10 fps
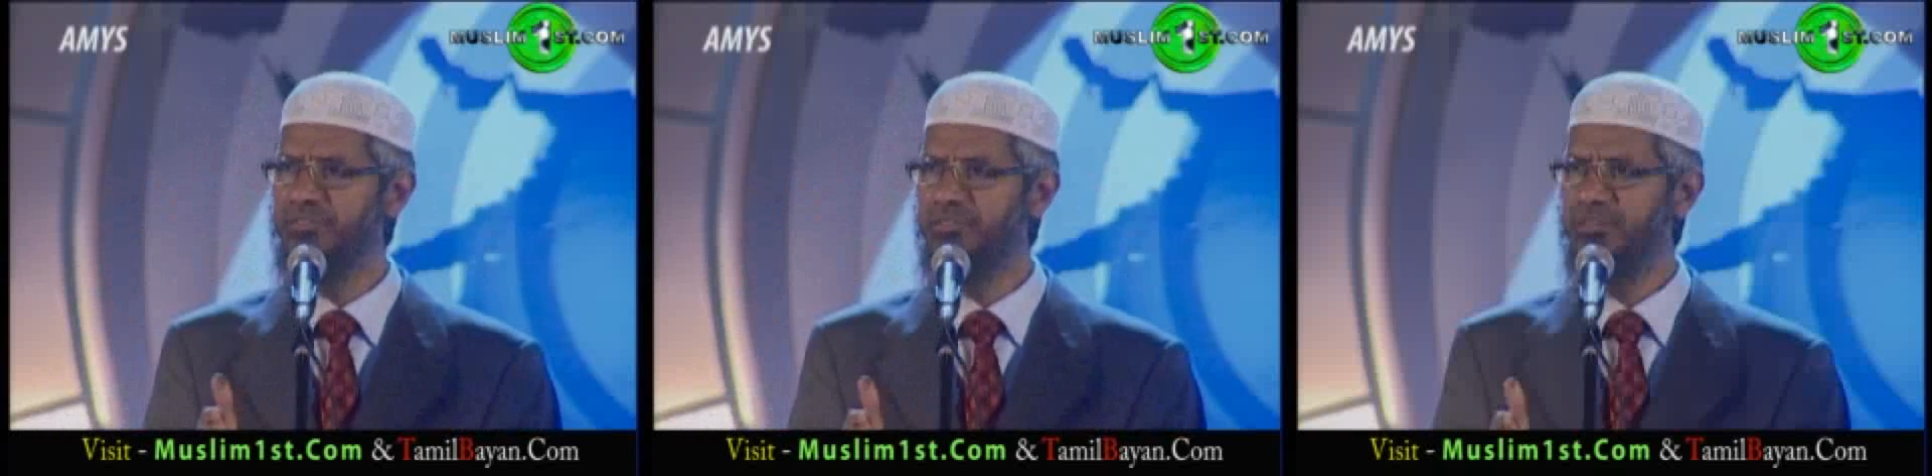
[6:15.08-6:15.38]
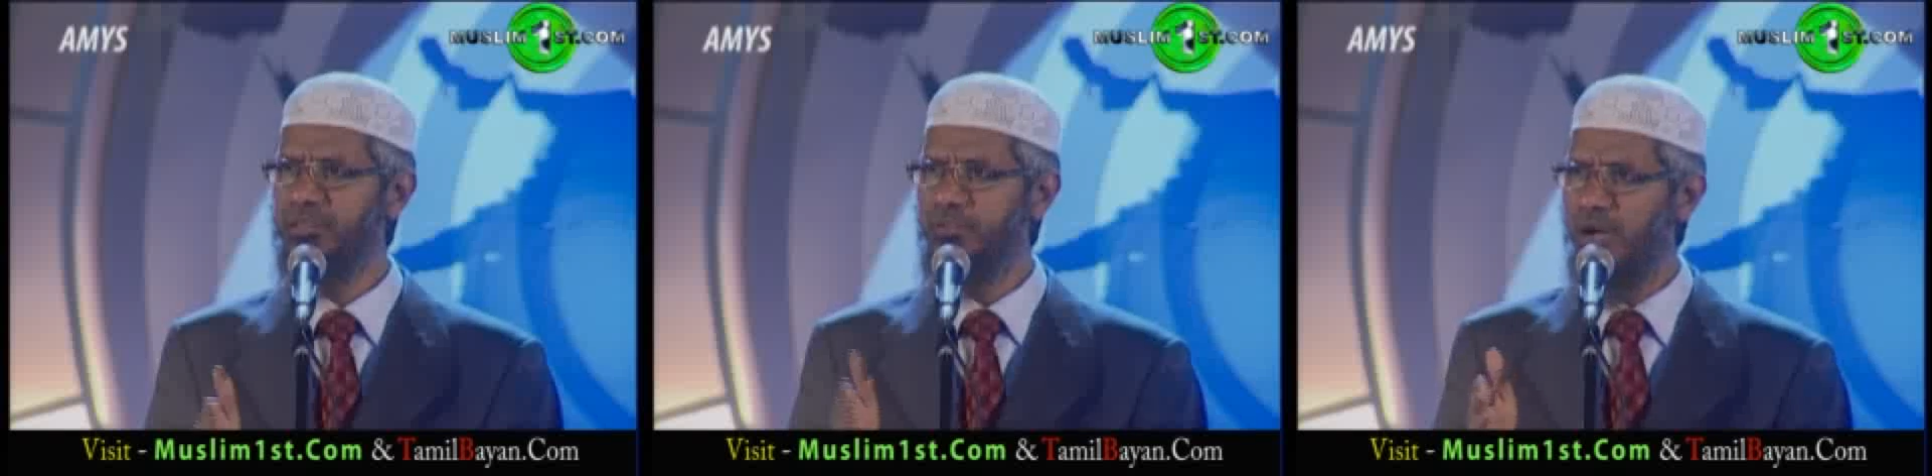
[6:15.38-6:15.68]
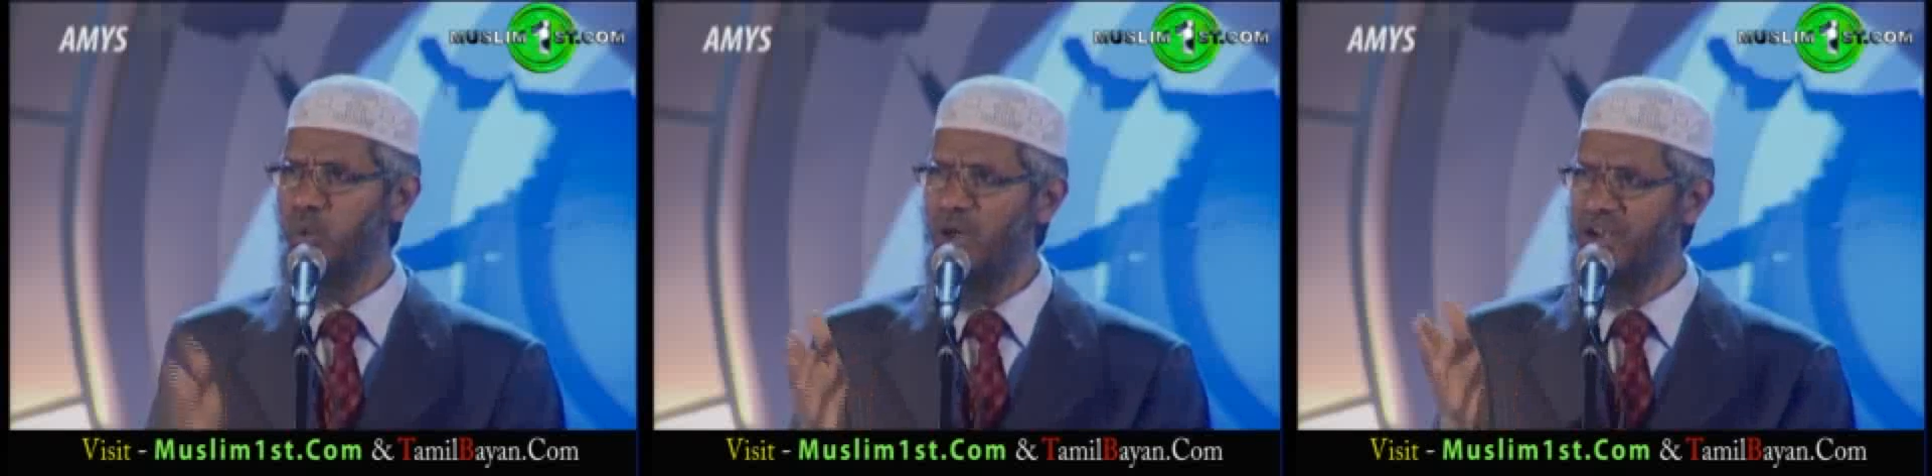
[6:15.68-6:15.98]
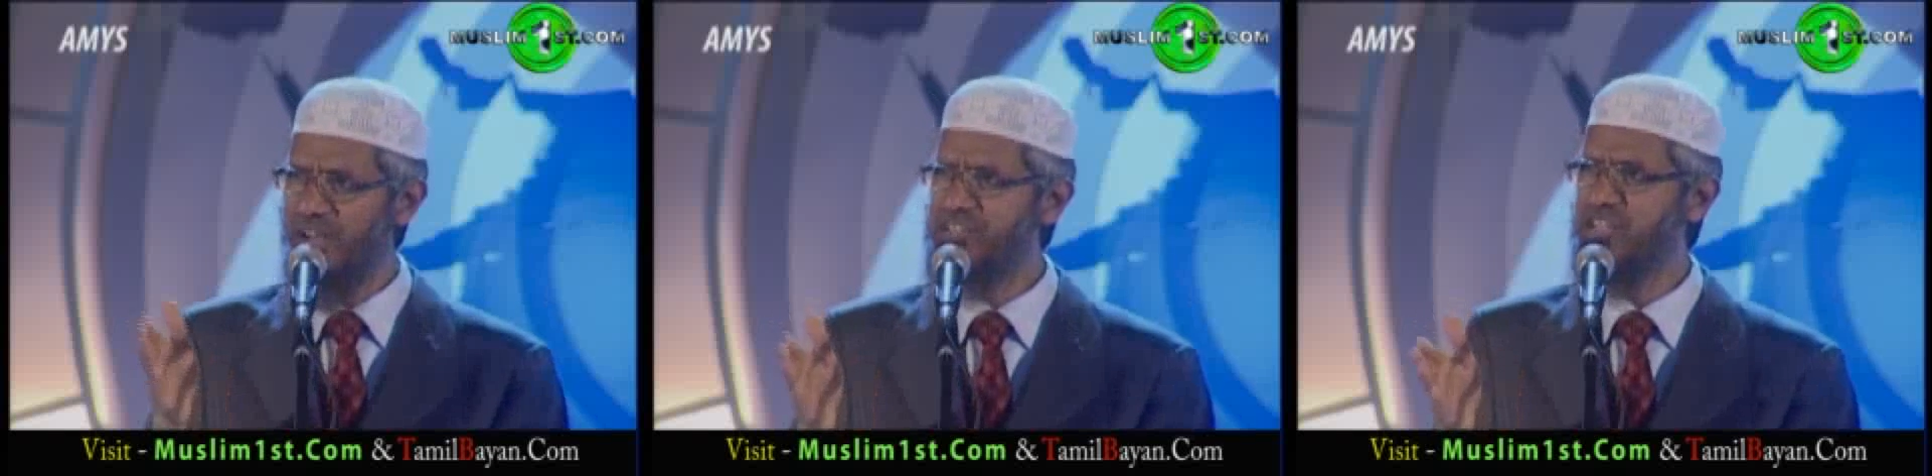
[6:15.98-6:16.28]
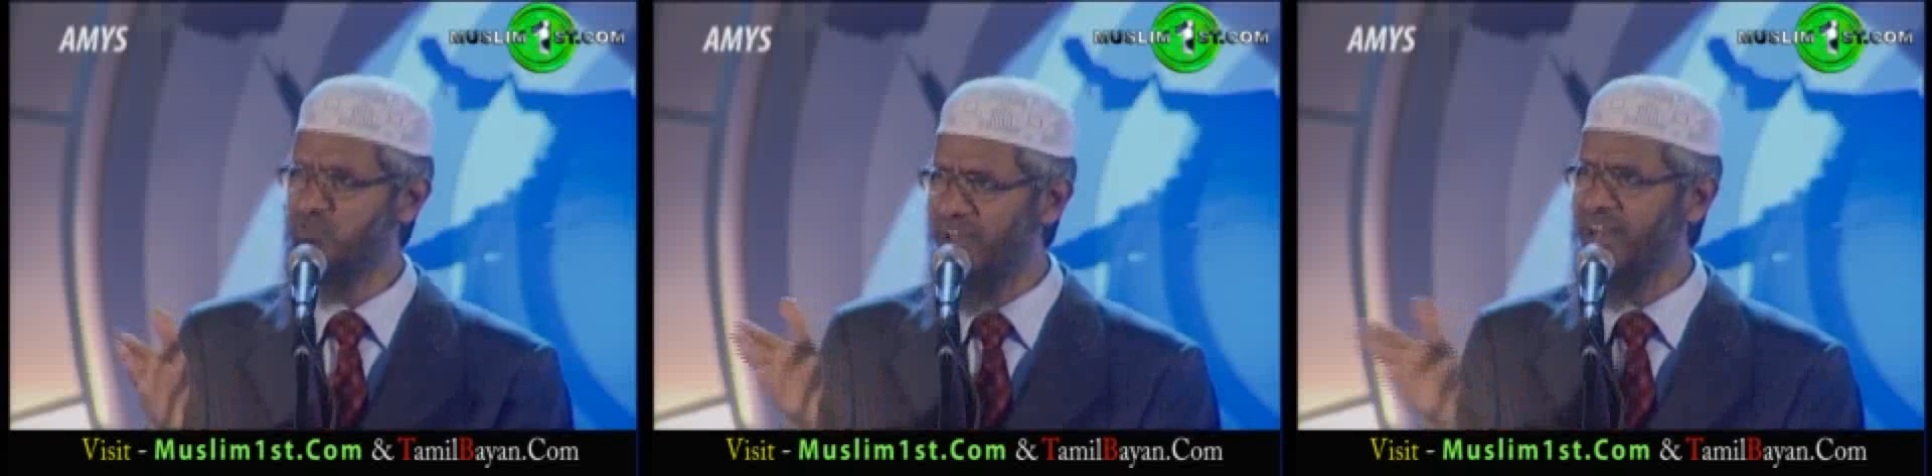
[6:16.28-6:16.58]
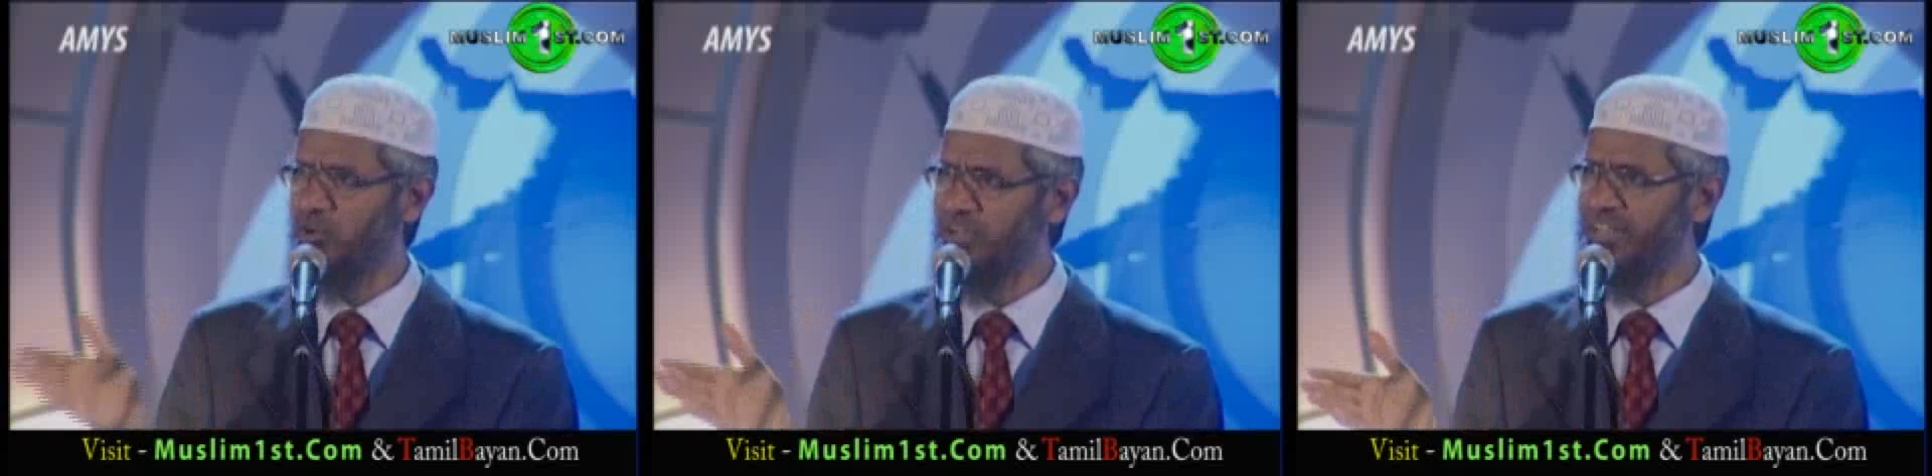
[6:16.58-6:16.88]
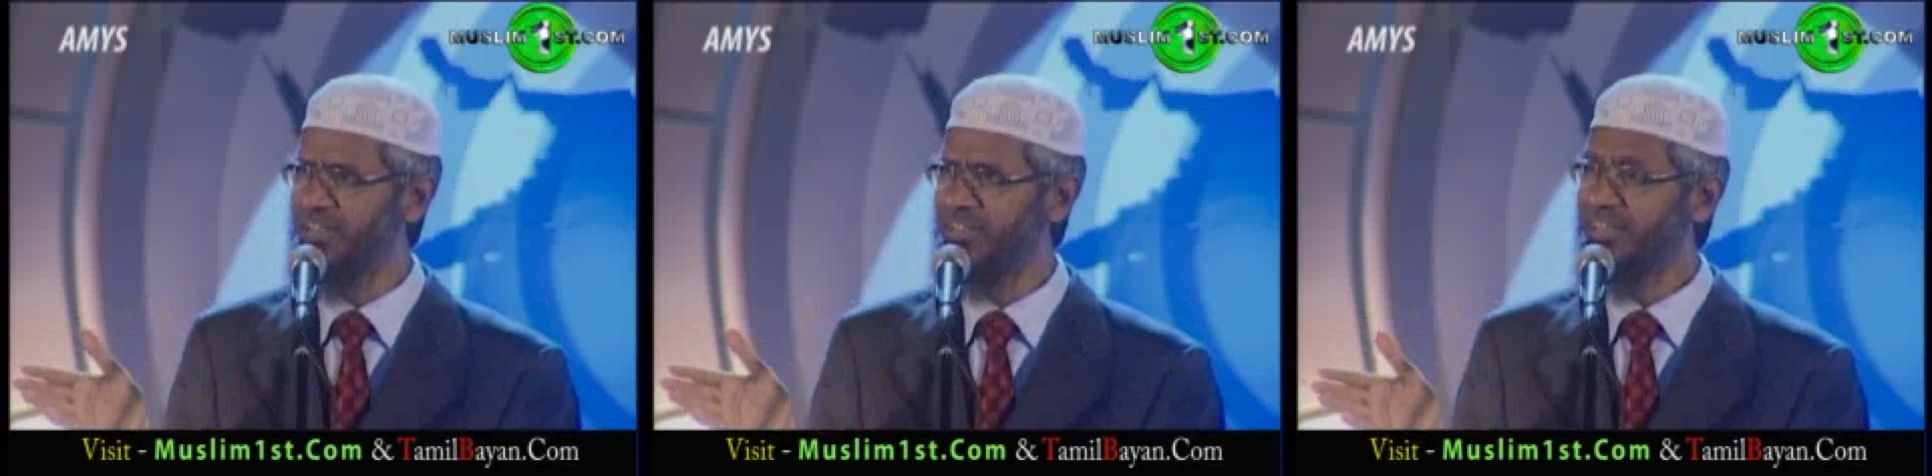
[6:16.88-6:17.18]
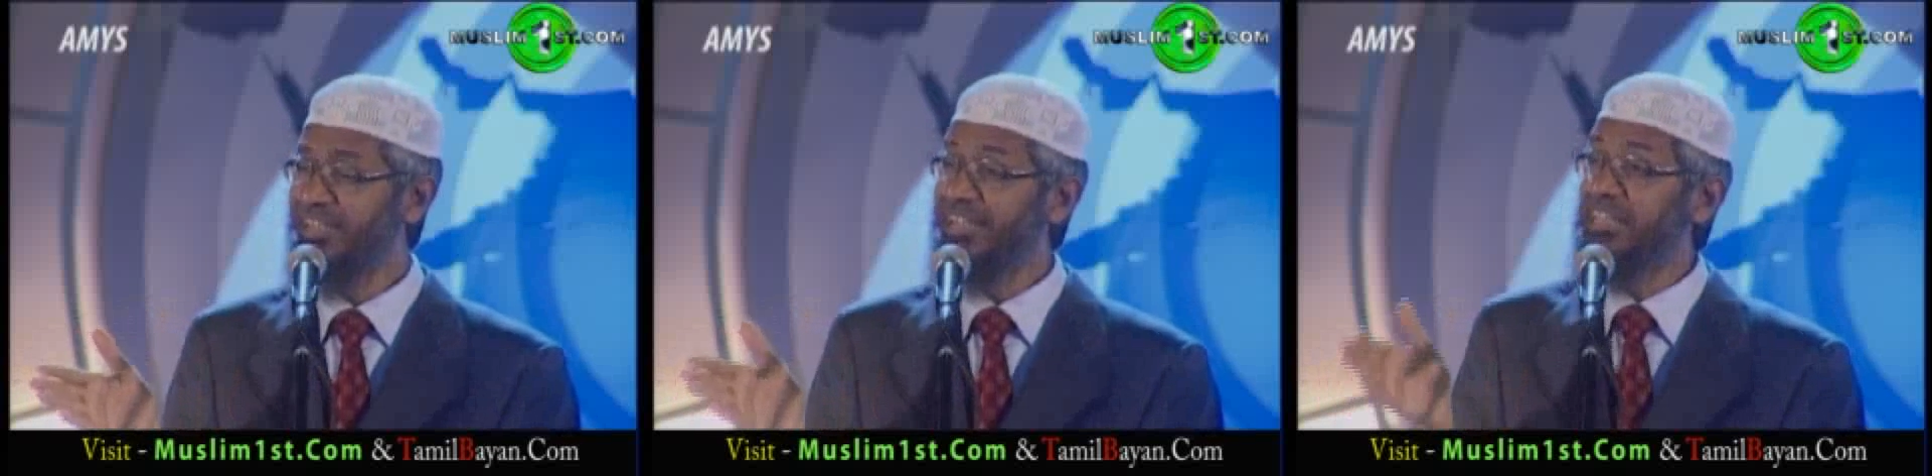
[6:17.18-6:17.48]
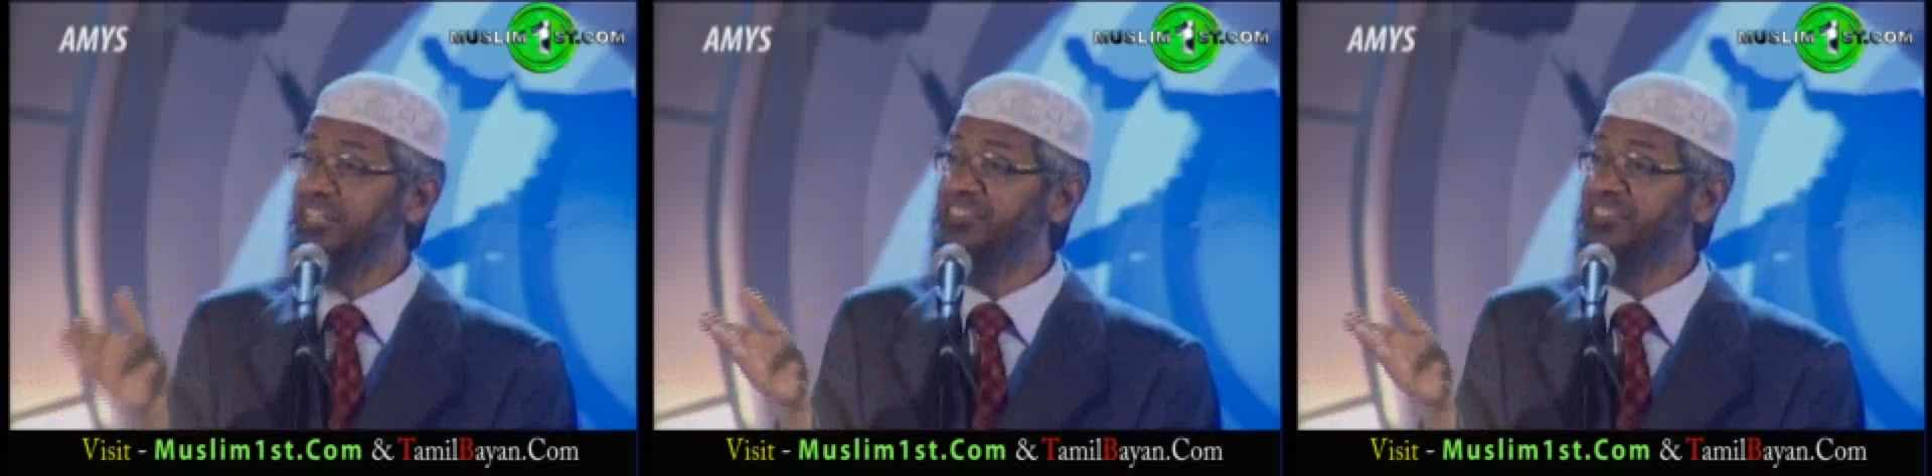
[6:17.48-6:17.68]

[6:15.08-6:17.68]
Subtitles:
Is Bhagwan Rajneesh one and only?